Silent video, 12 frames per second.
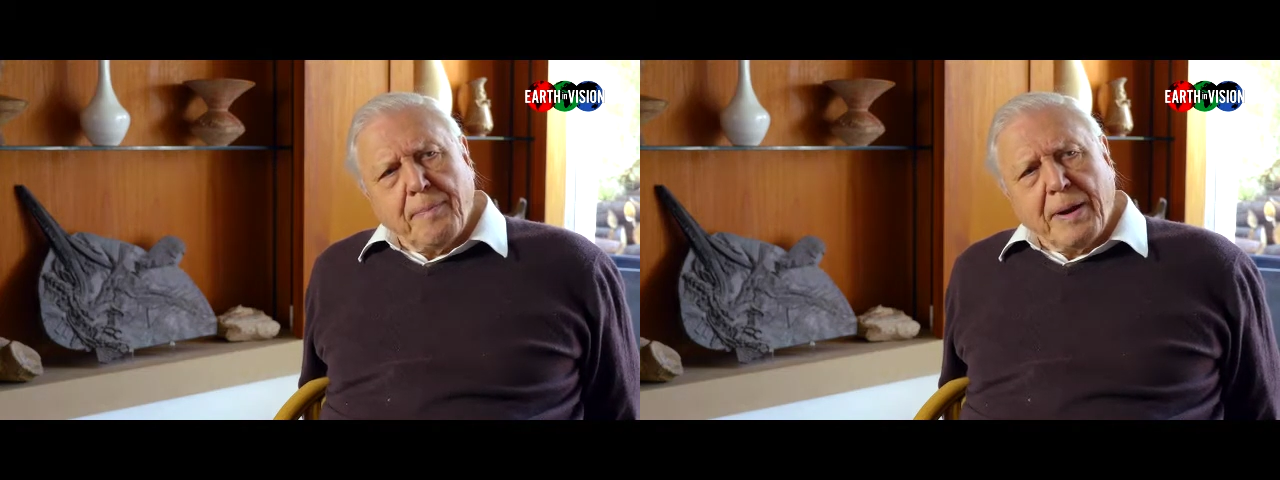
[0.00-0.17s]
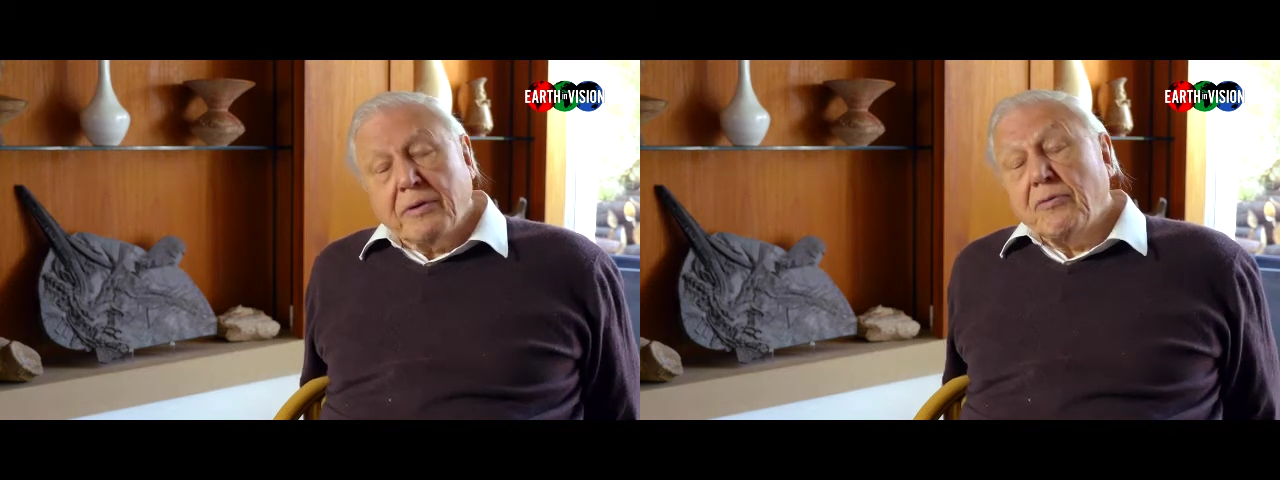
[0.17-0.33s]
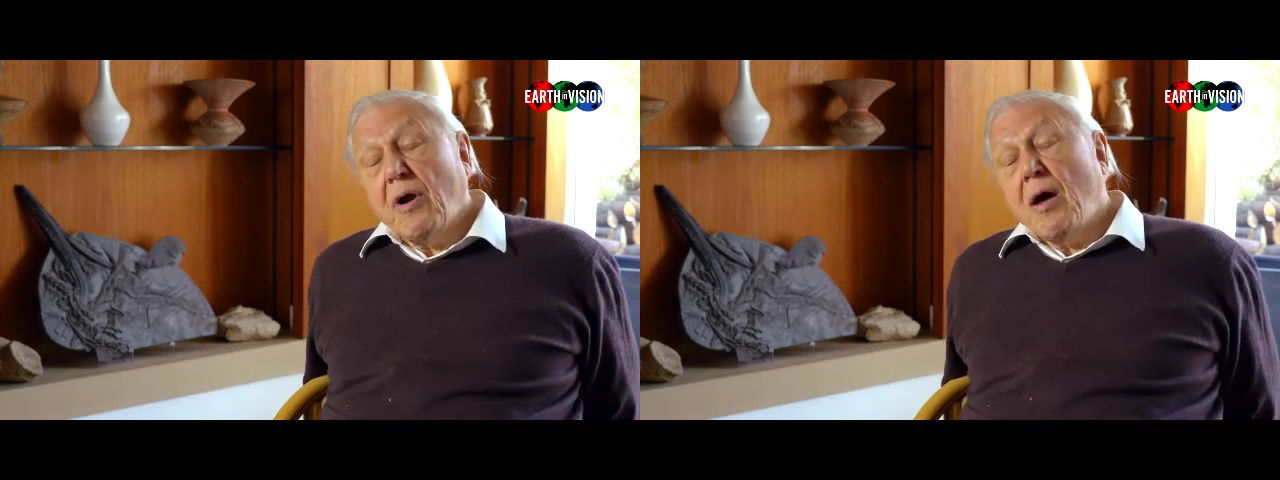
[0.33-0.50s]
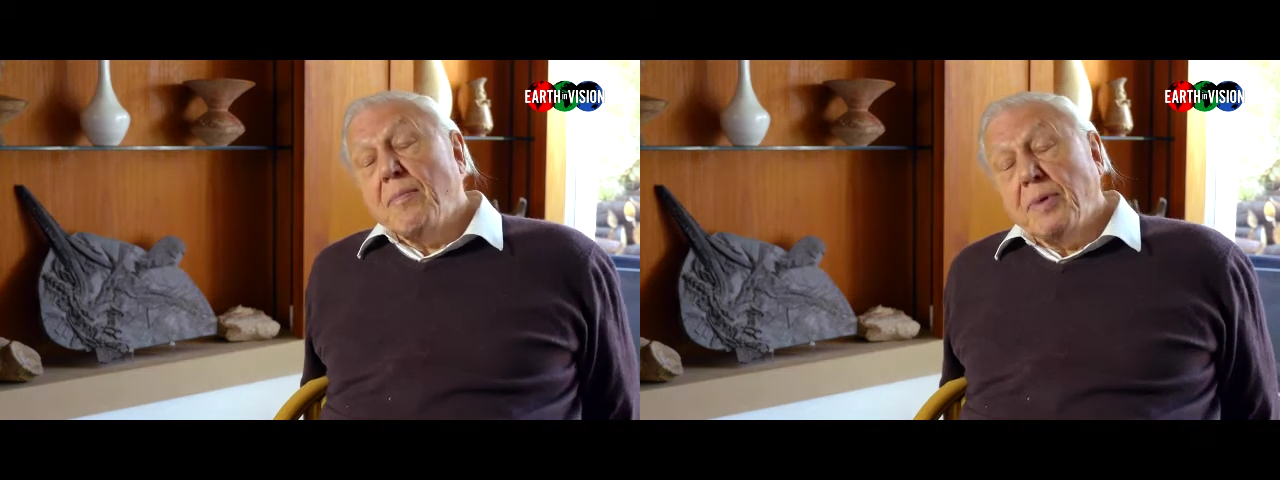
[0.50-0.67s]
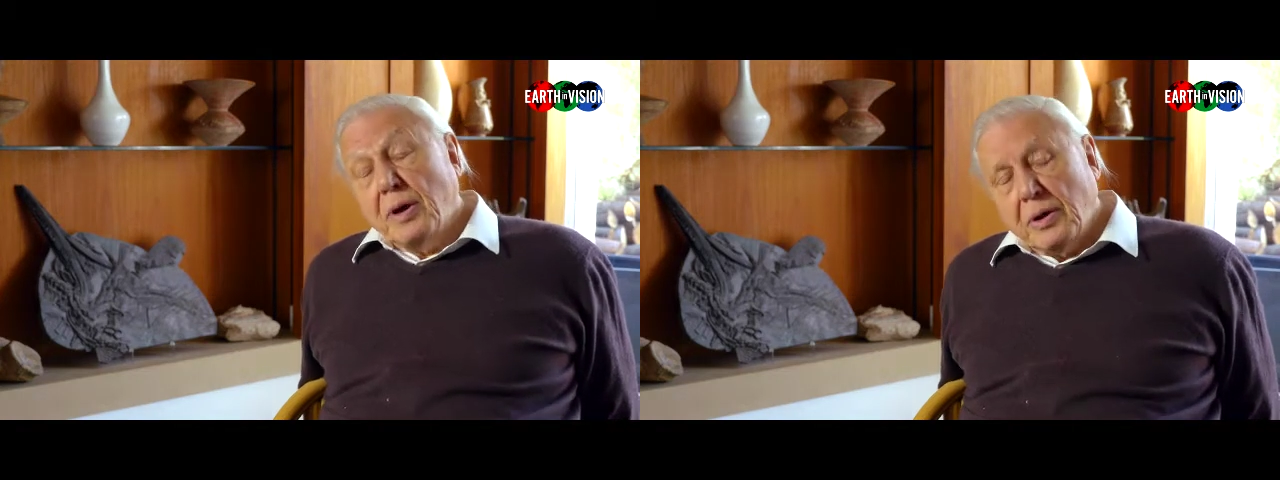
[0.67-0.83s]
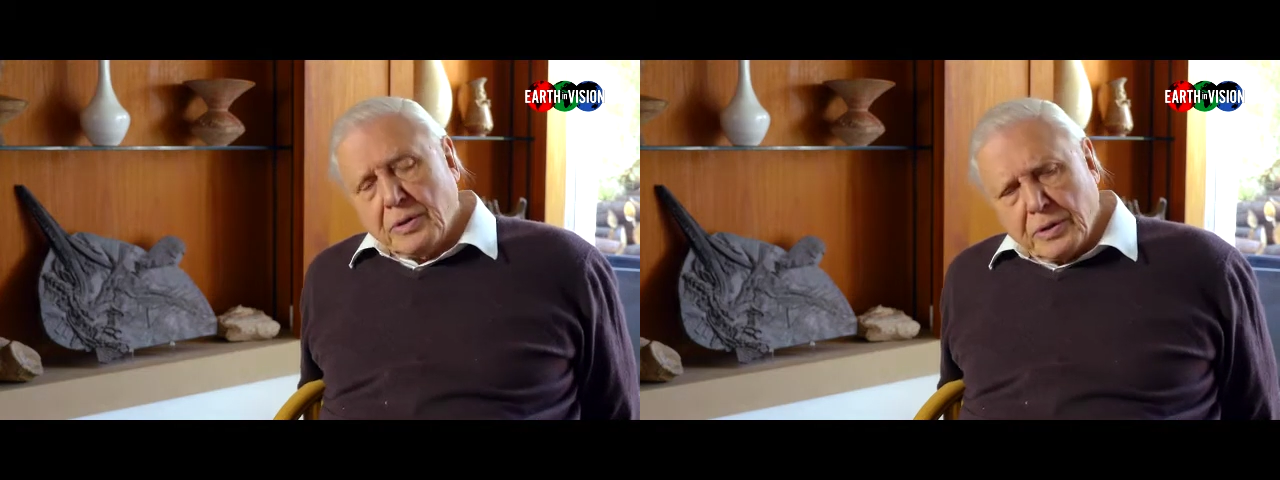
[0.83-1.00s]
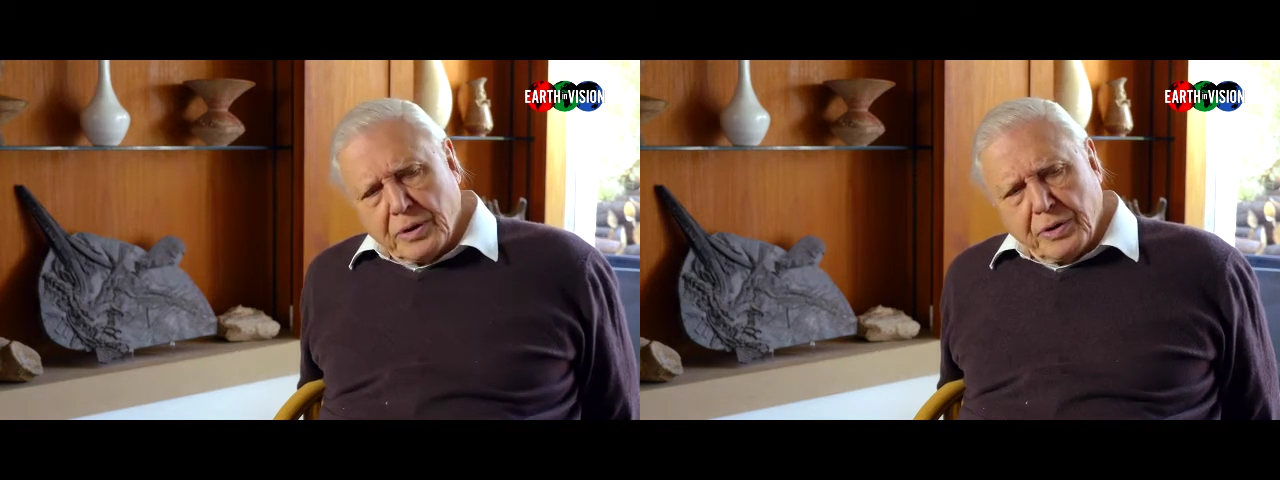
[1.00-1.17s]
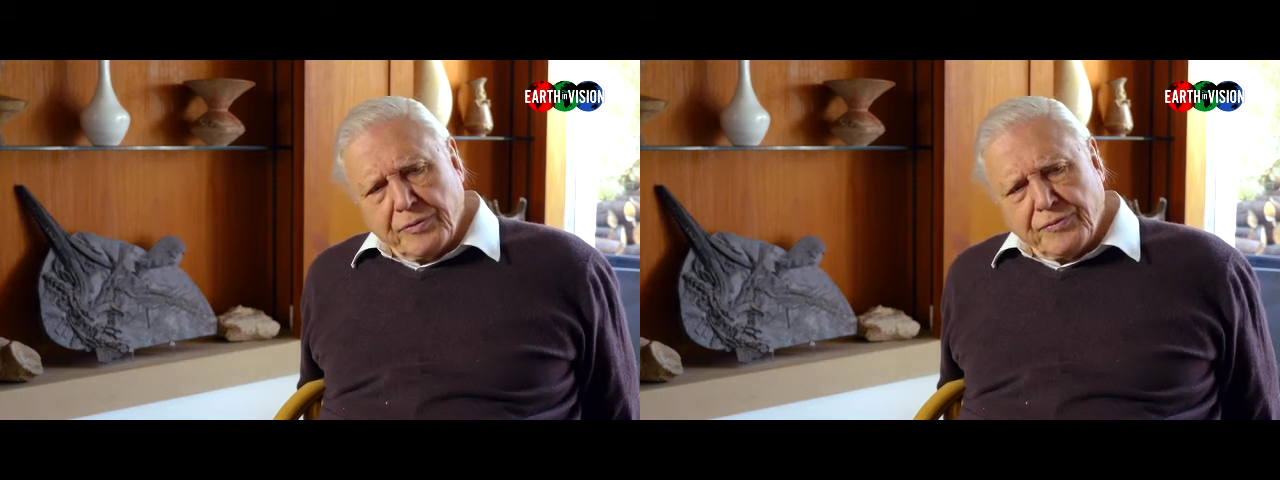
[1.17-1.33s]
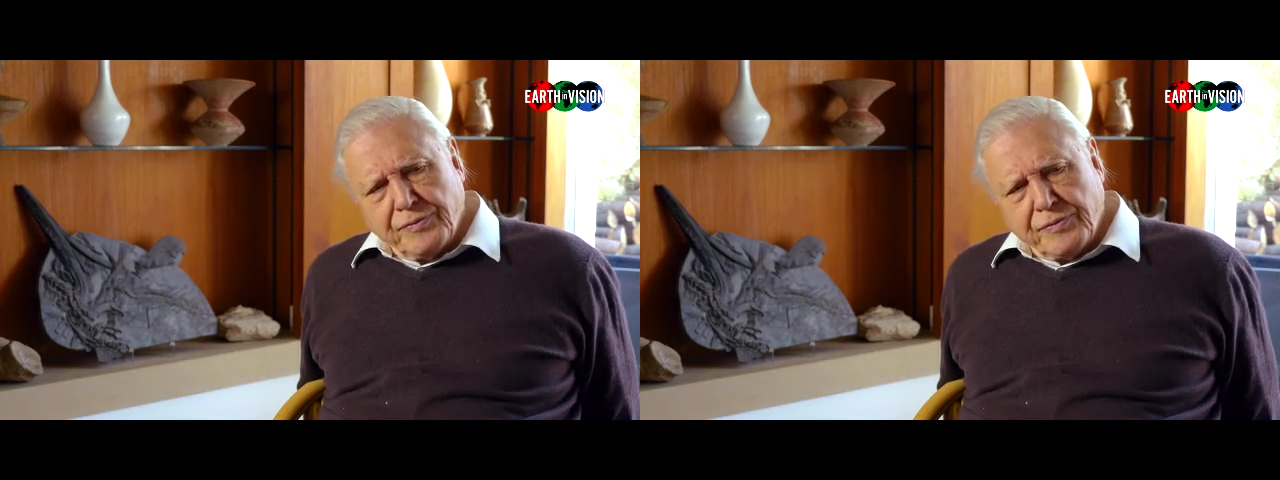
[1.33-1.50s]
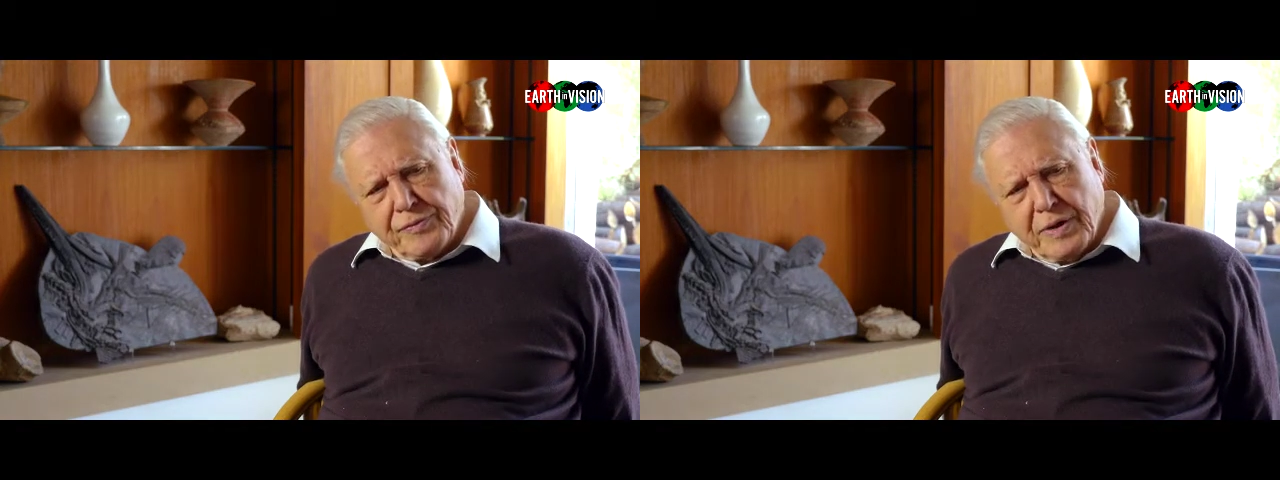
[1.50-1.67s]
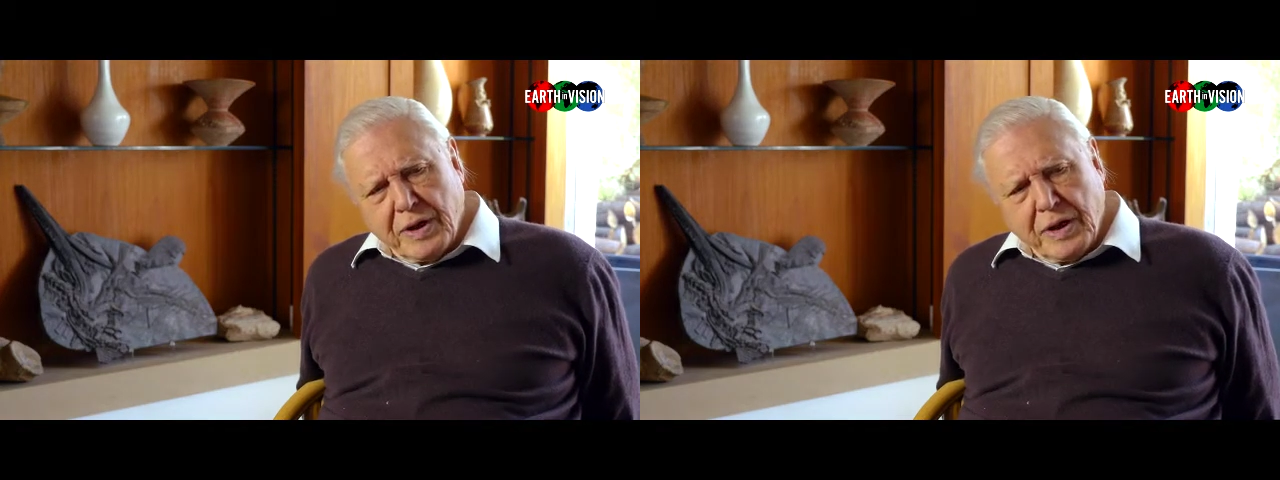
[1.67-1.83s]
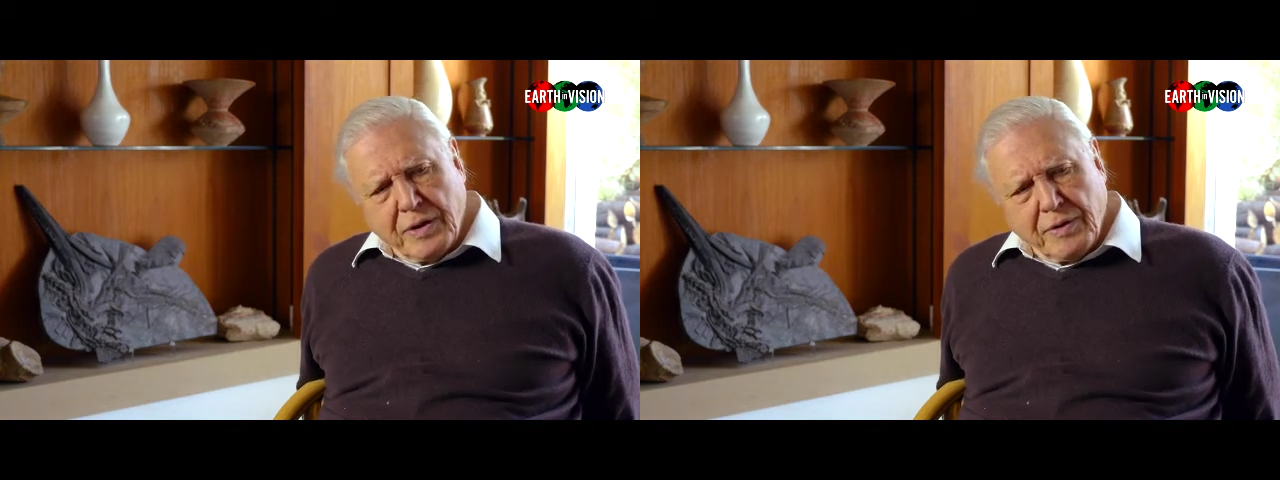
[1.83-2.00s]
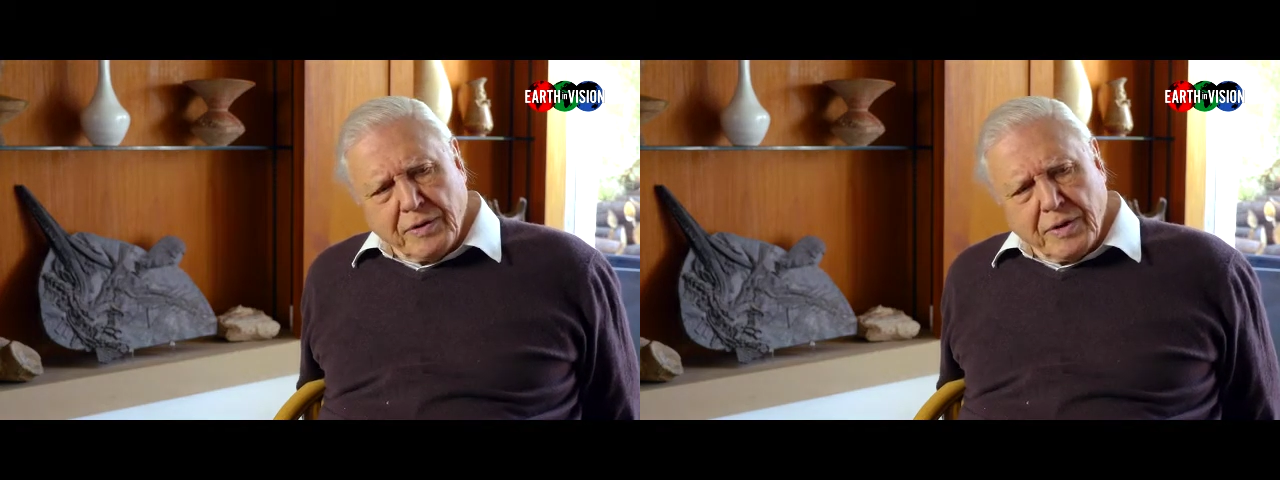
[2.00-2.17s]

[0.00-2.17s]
panorama of the